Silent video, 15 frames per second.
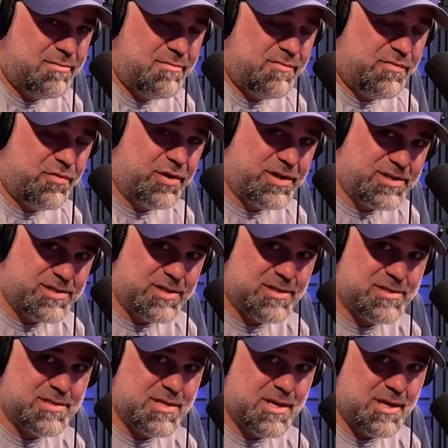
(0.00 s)
for
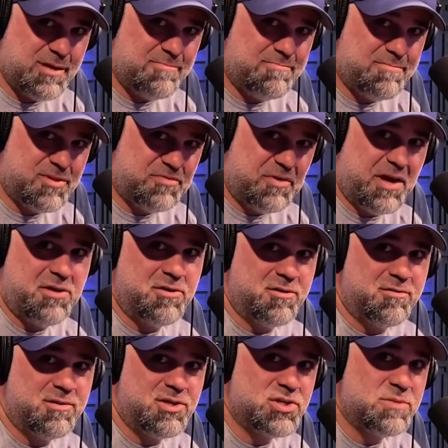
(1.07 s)
instance, the Defender
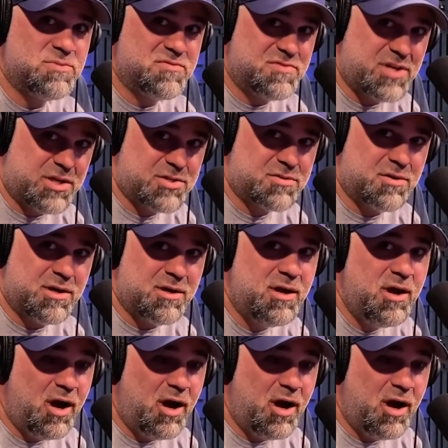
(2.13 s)
in terms of touchscreen.